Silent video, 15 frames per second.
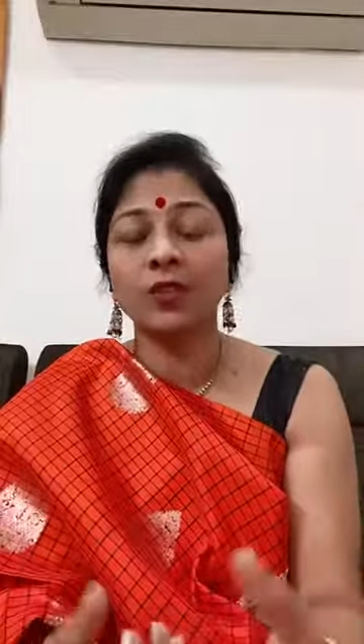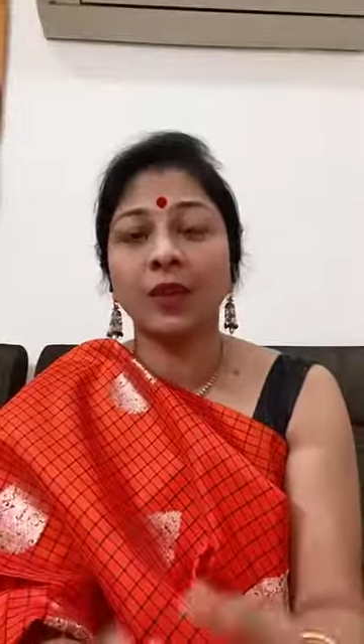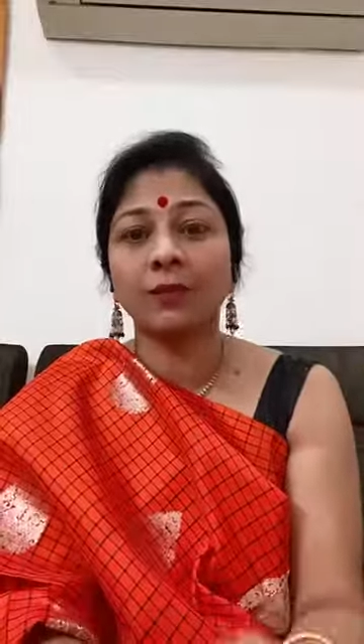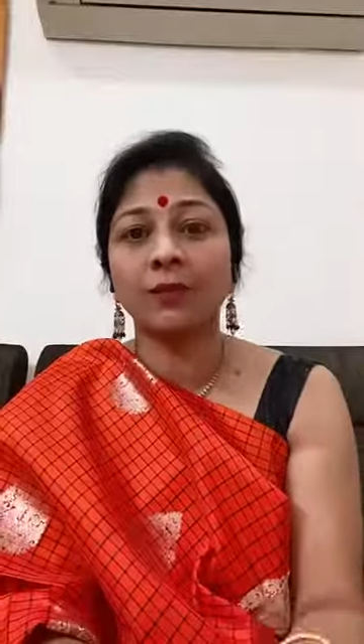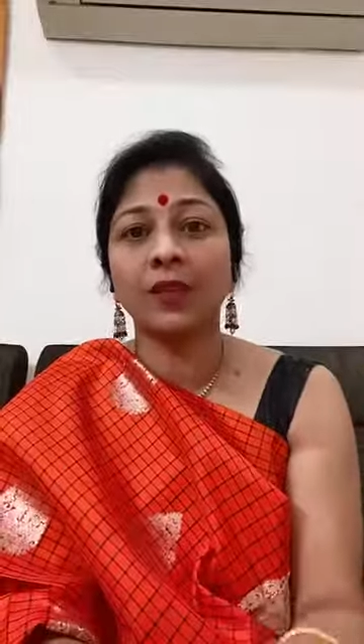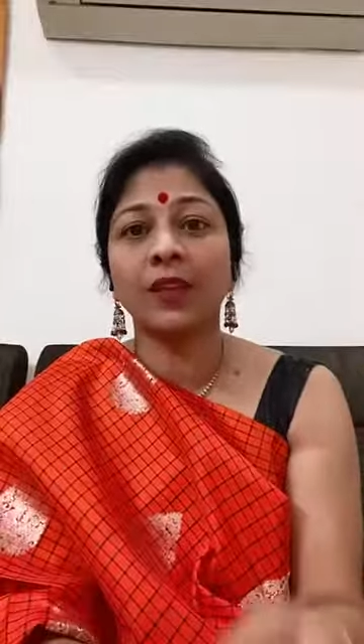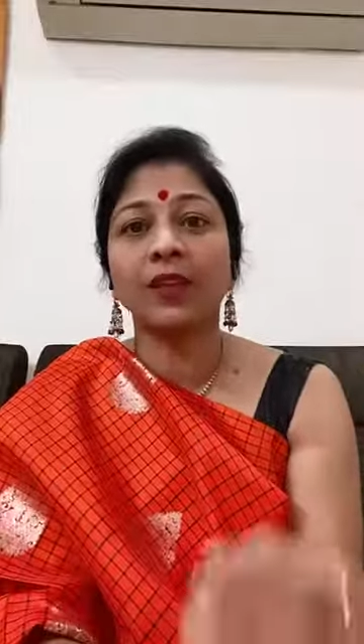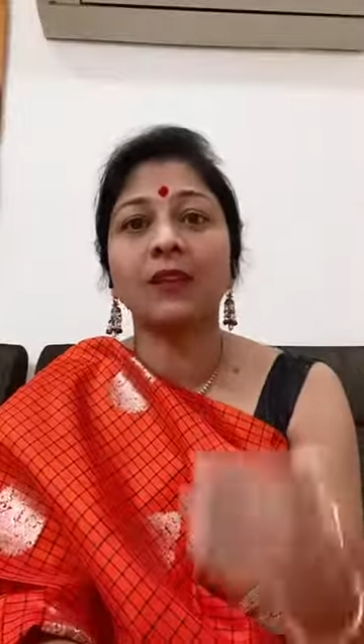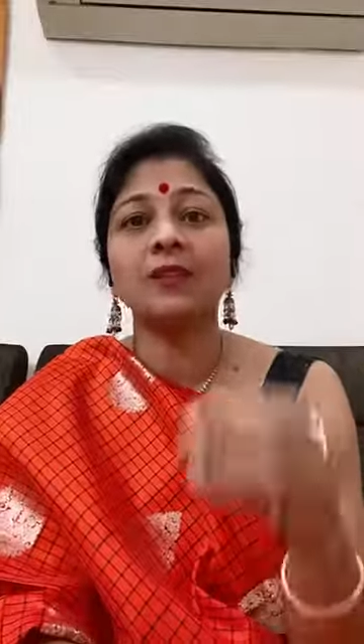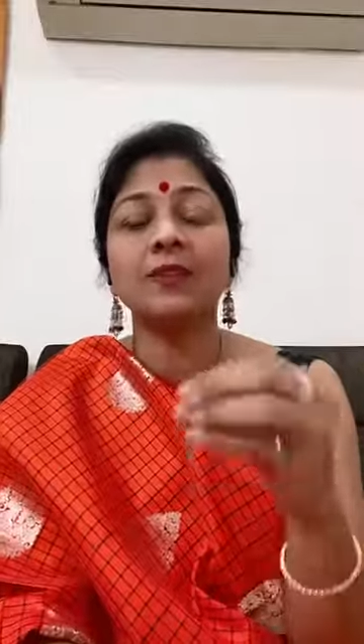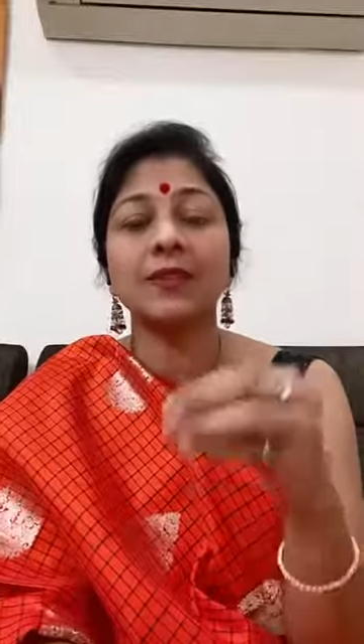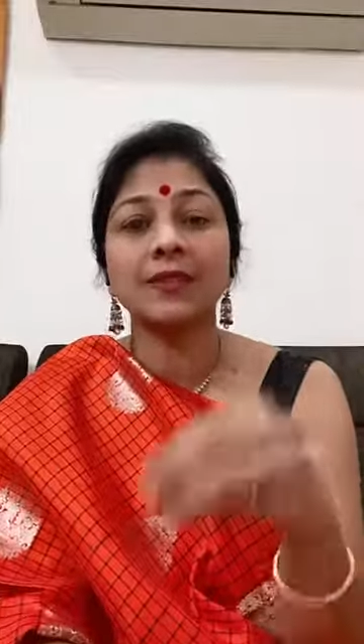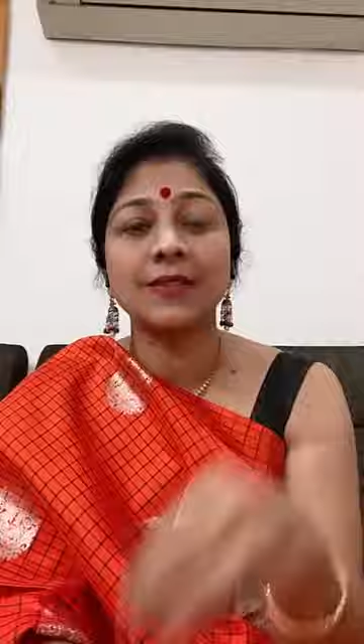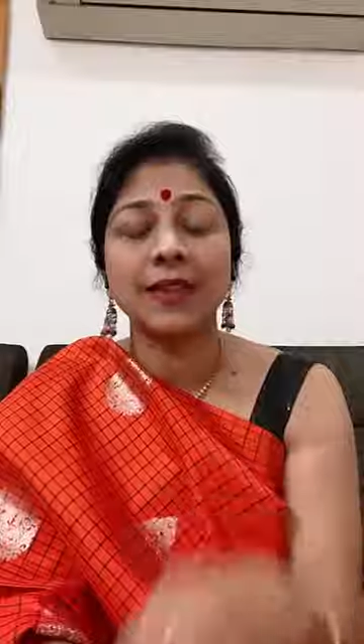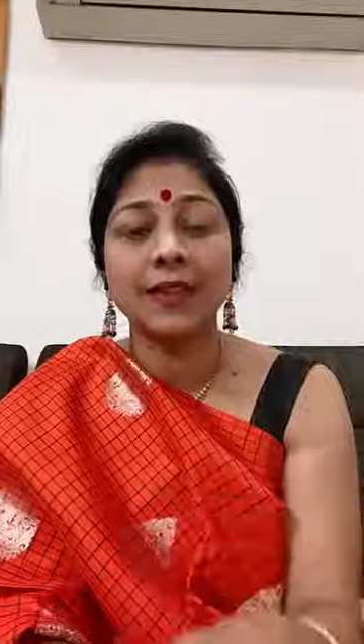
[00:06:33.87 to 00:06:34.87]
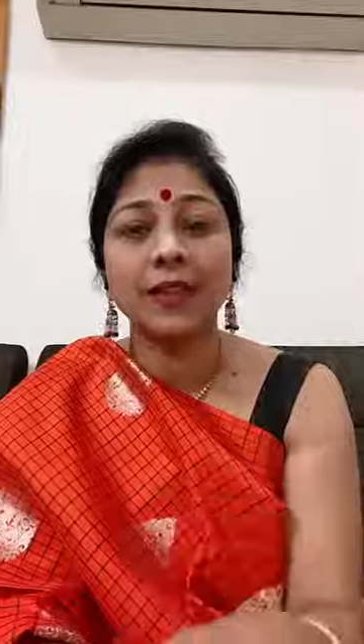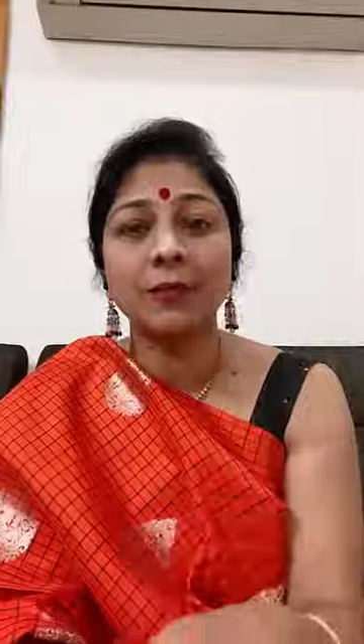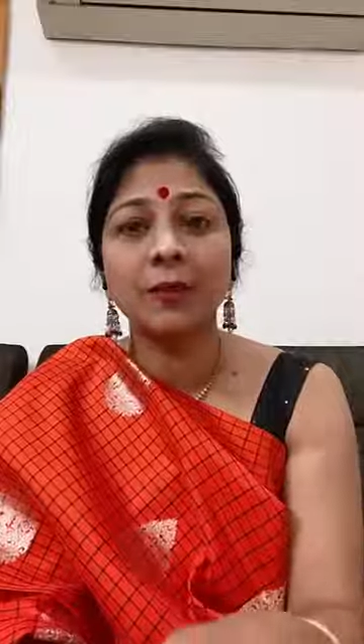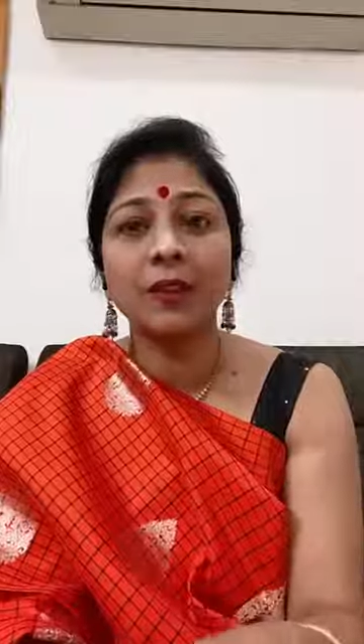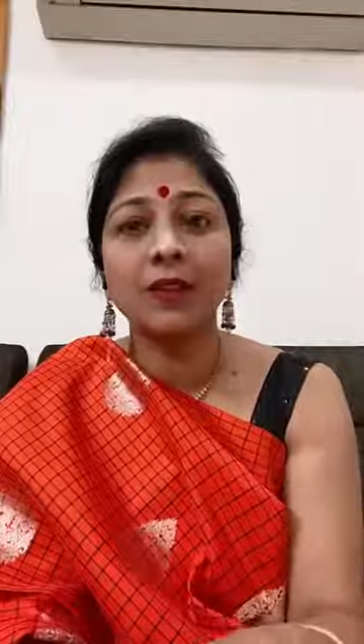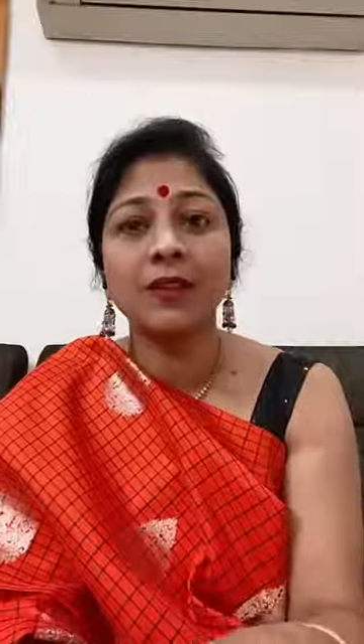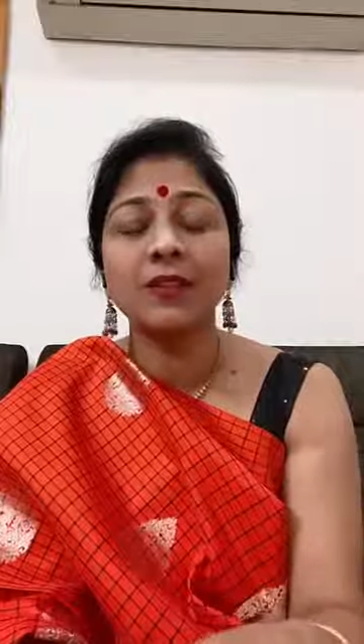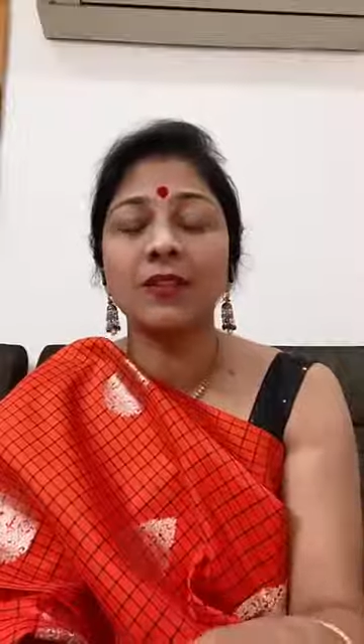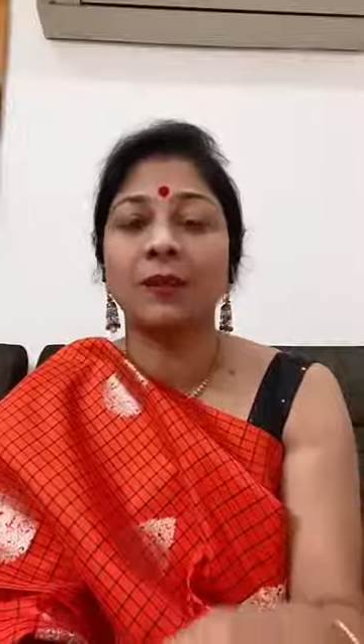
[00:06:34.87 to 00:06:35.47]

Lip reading: something sustainable,